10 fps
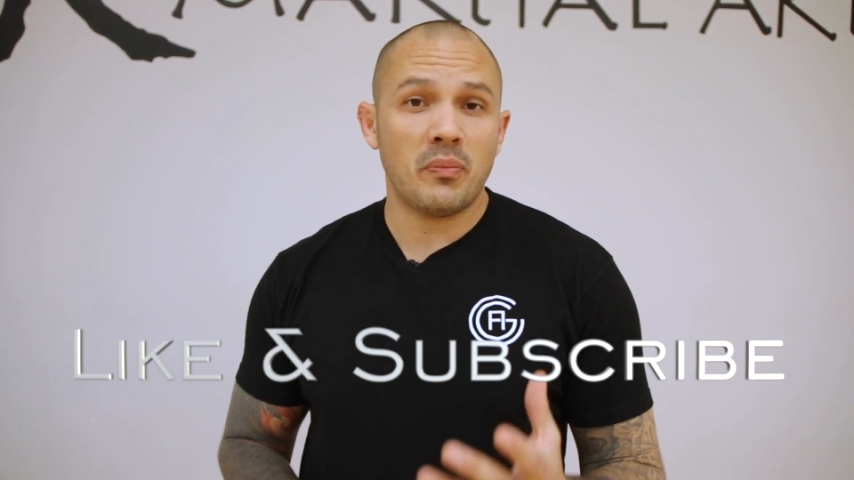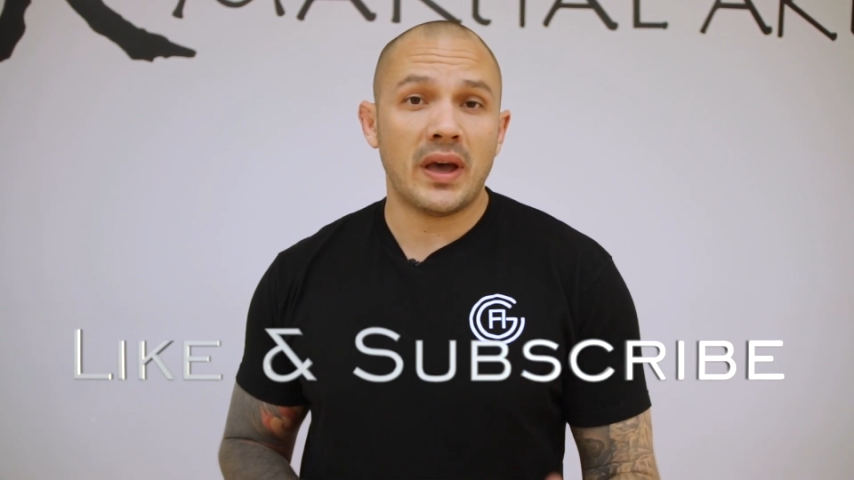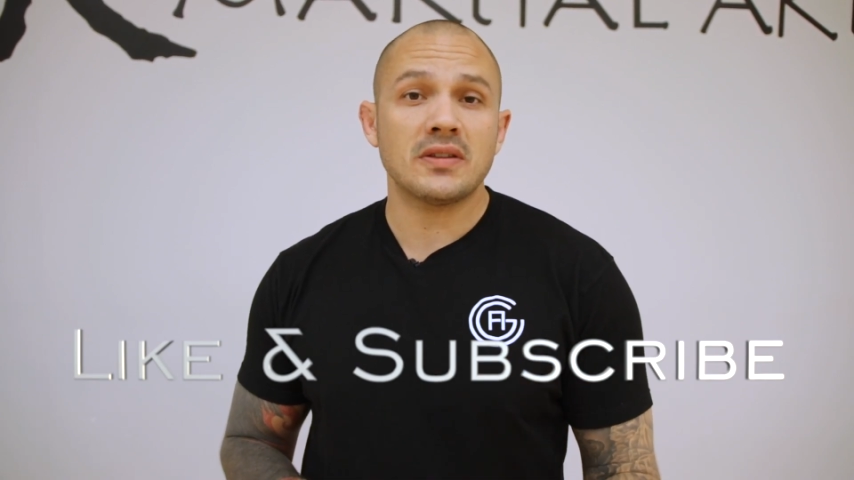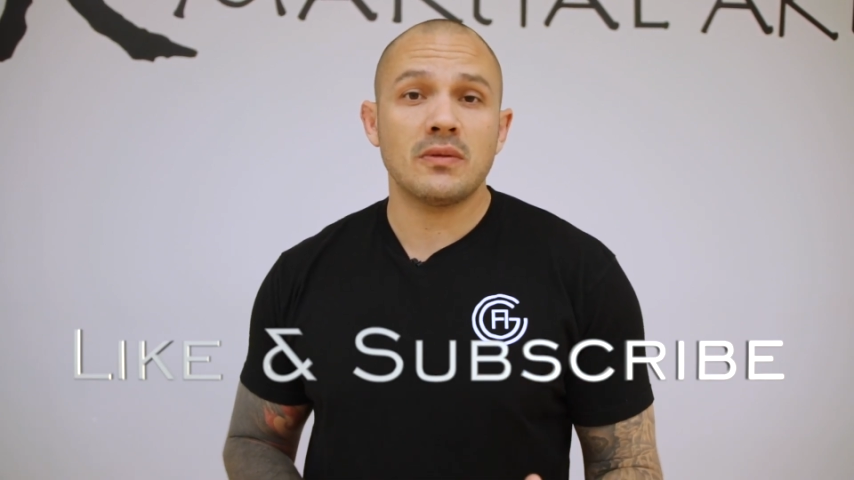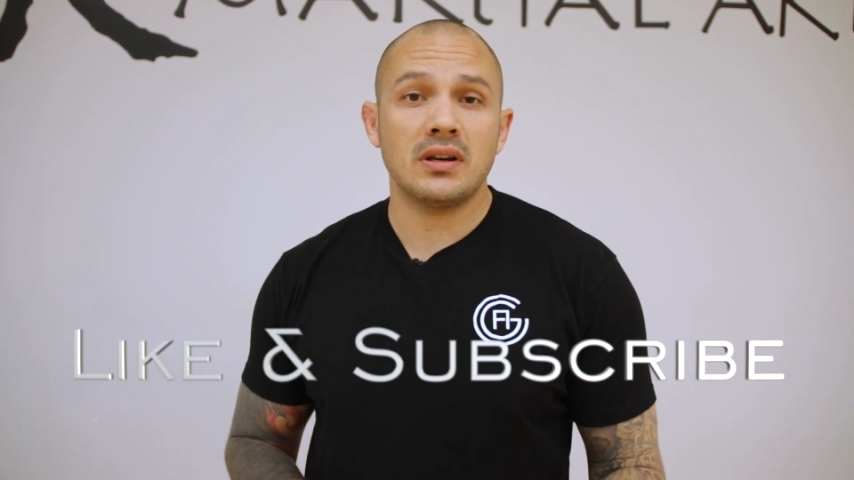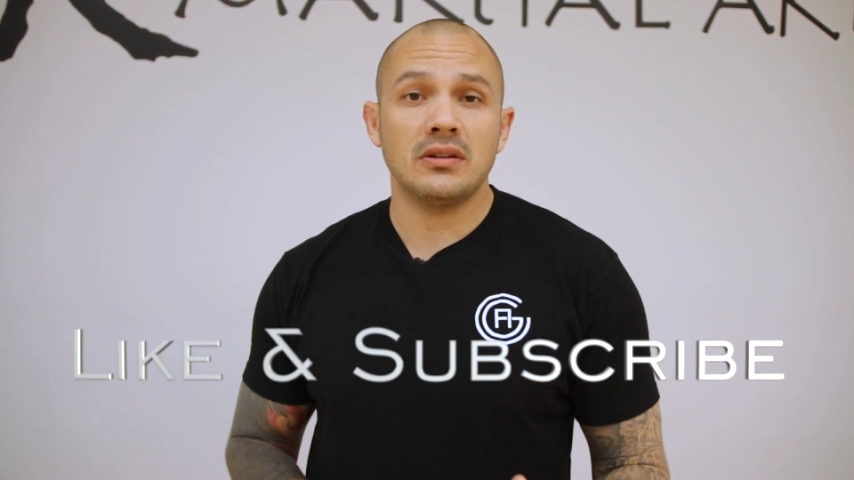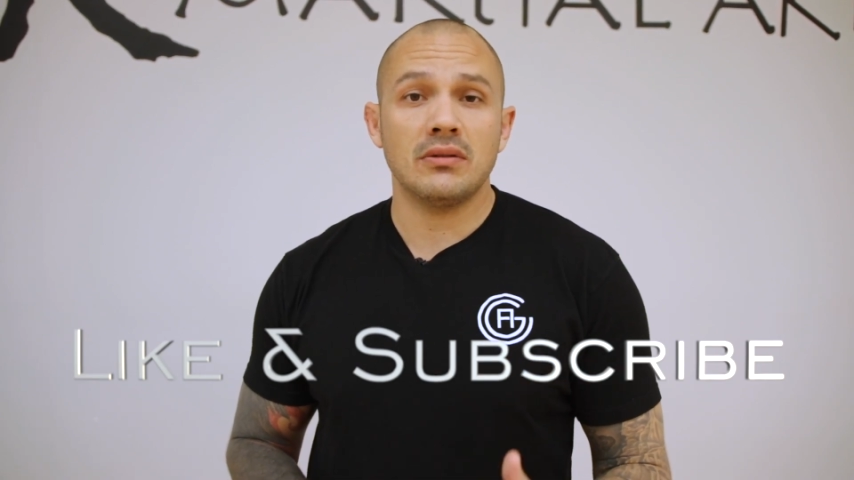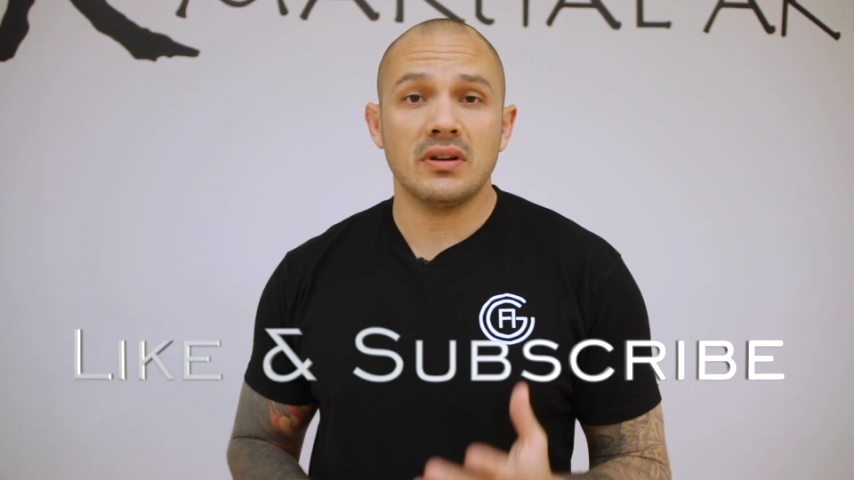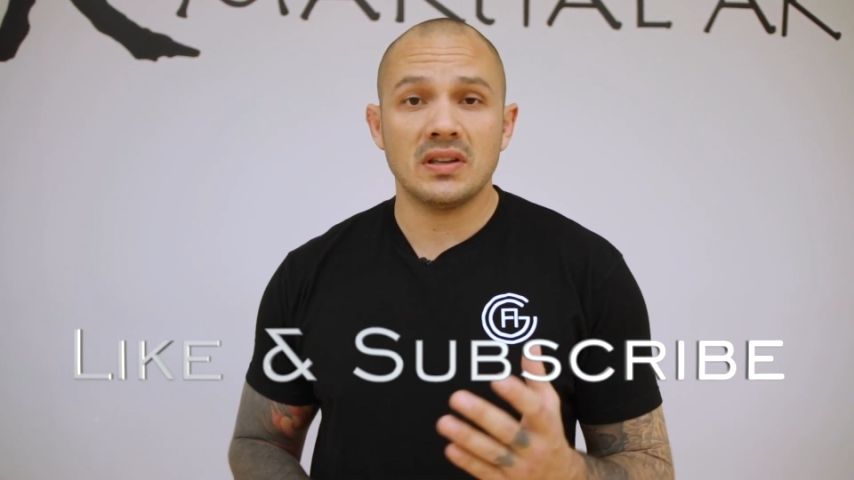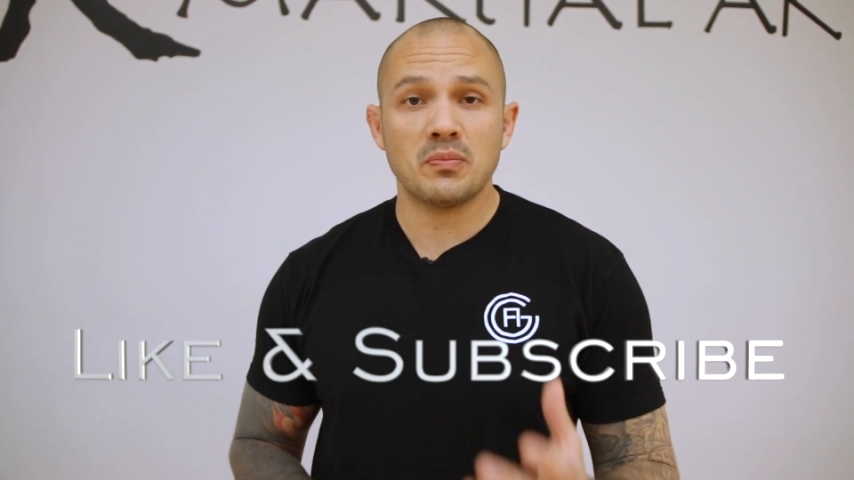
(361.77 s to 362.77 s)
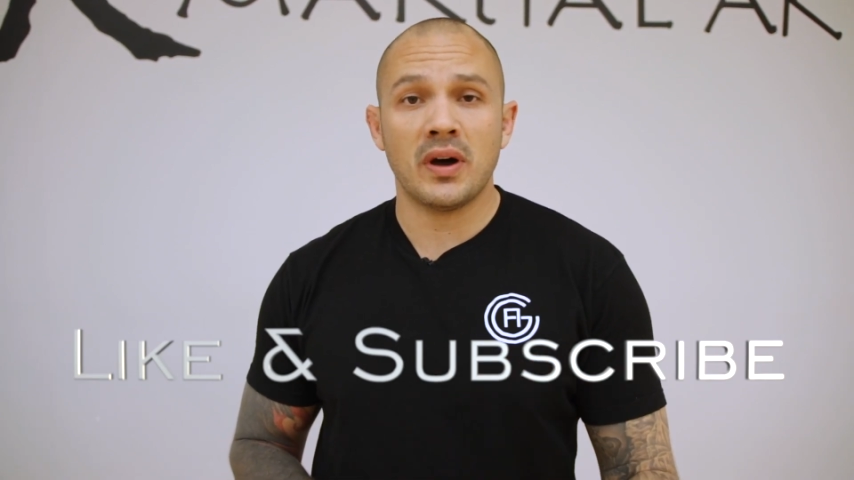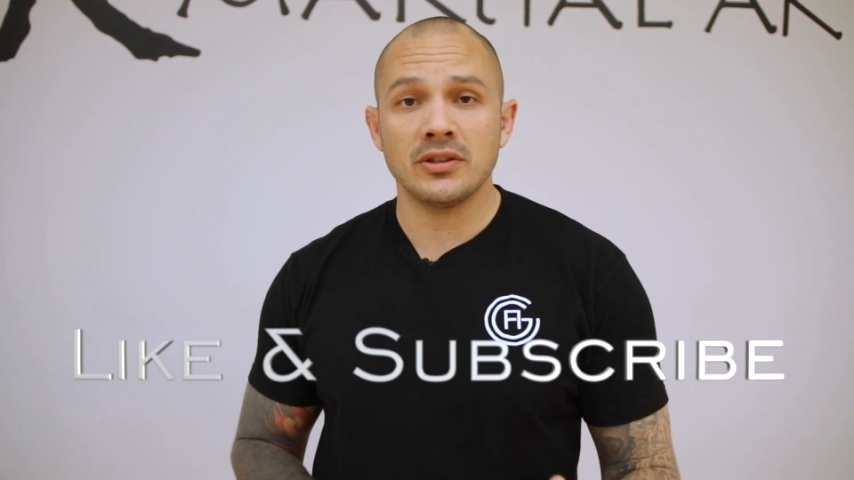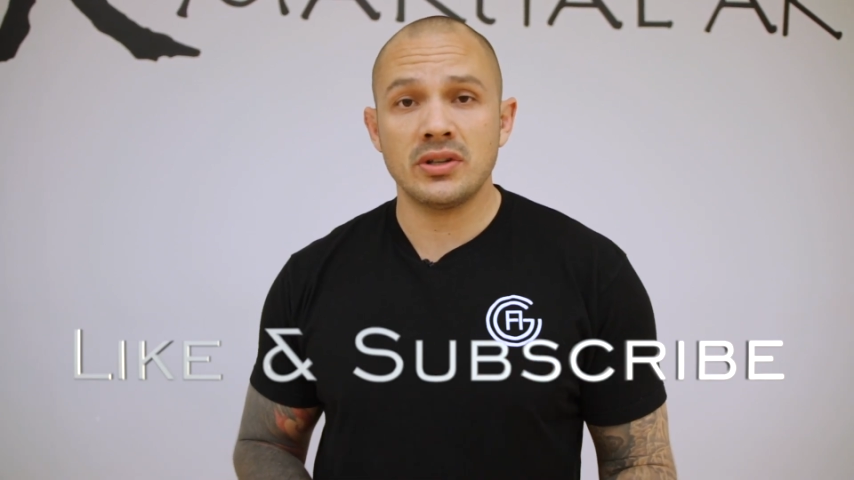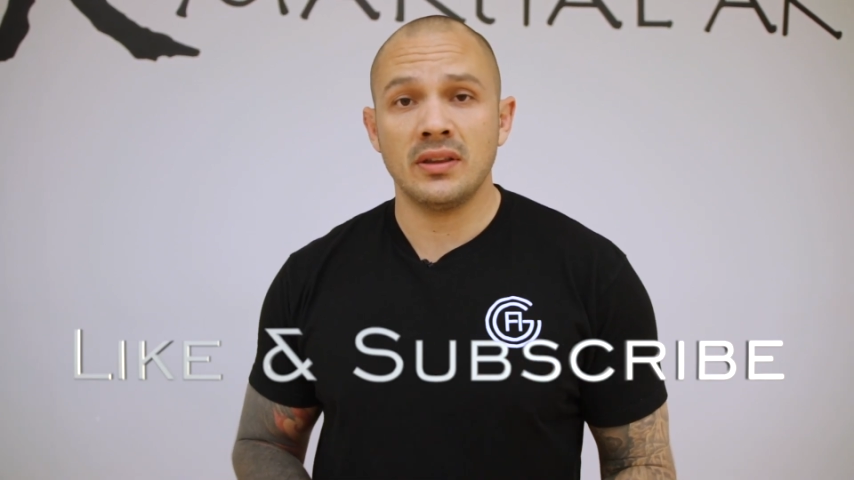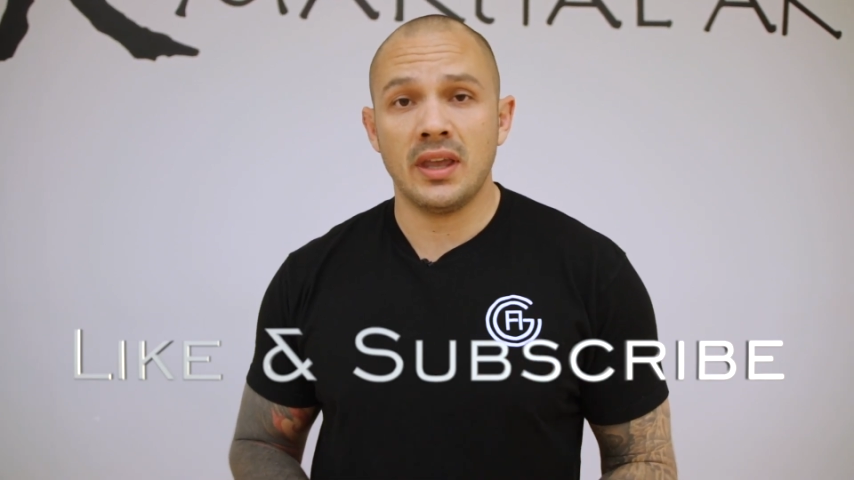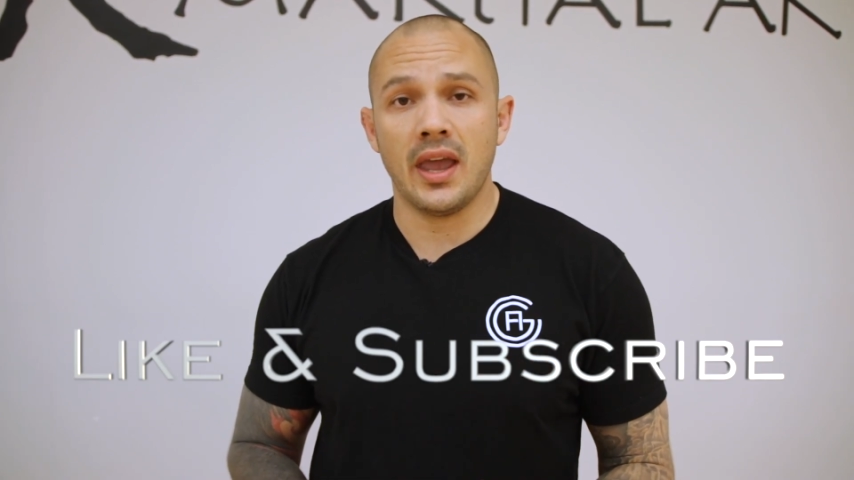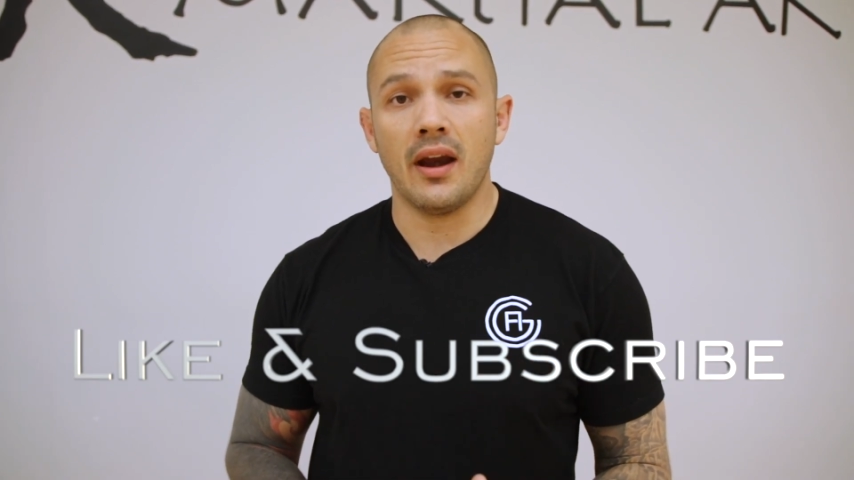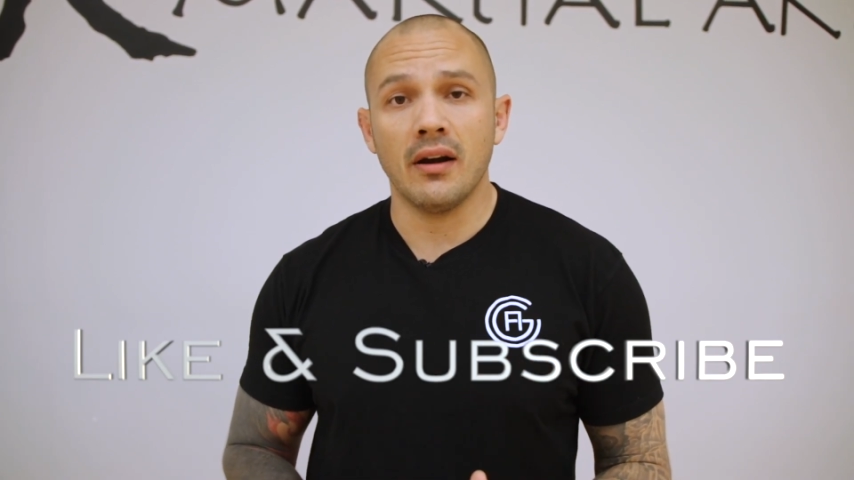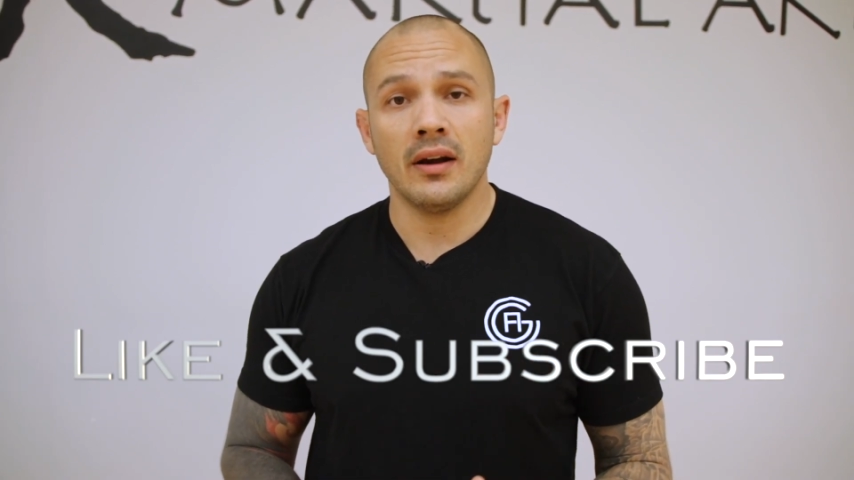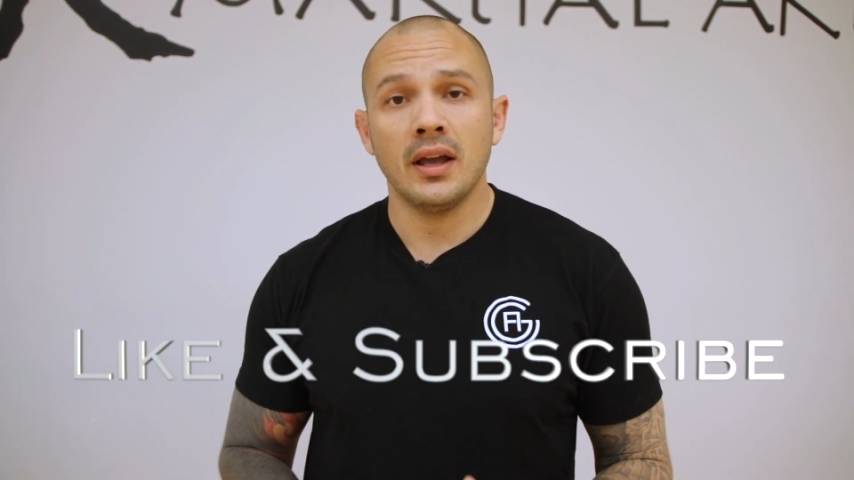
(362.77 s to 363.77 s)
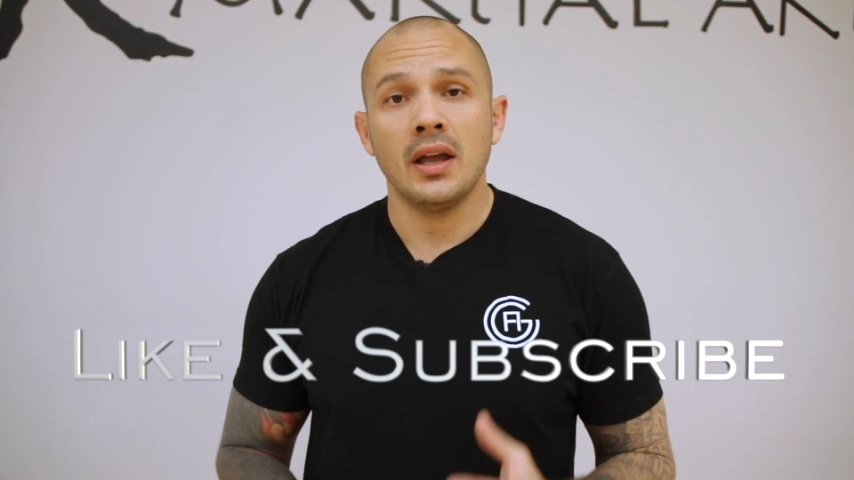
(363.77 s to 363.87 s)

best way to do it is punching the air.